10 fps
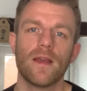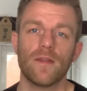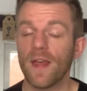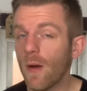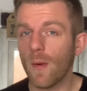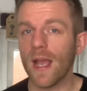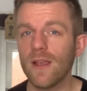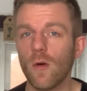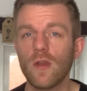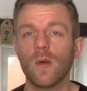That way,
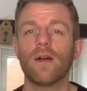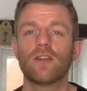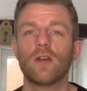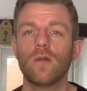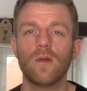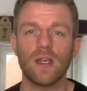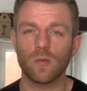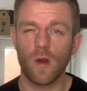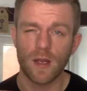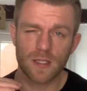all you have to do is
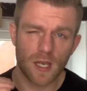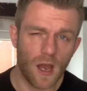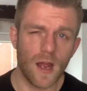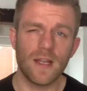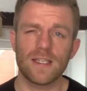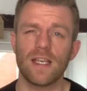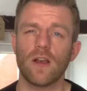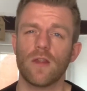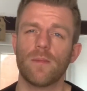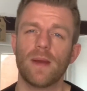work tirelessly
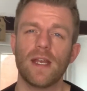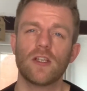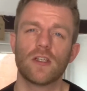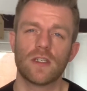on the pitch